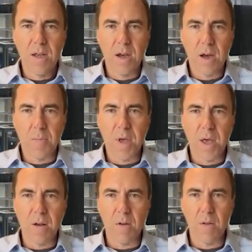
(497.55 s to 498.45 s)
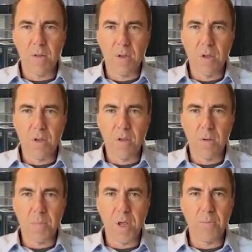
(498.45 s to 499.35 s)
And
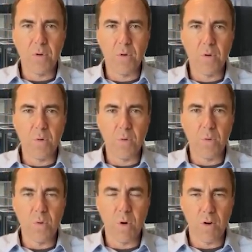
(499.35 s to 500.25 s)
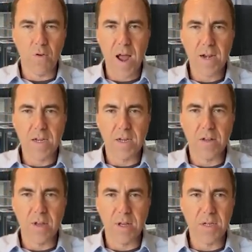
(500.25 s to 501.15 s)
the people who are attracted to
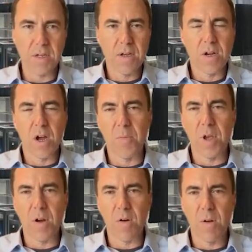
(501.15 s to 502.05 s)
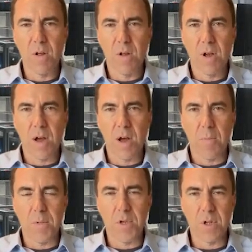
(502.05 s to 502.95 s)
this come here
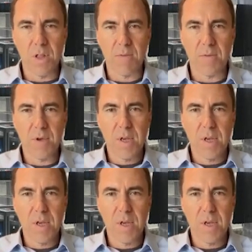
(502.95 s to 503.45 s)
to live.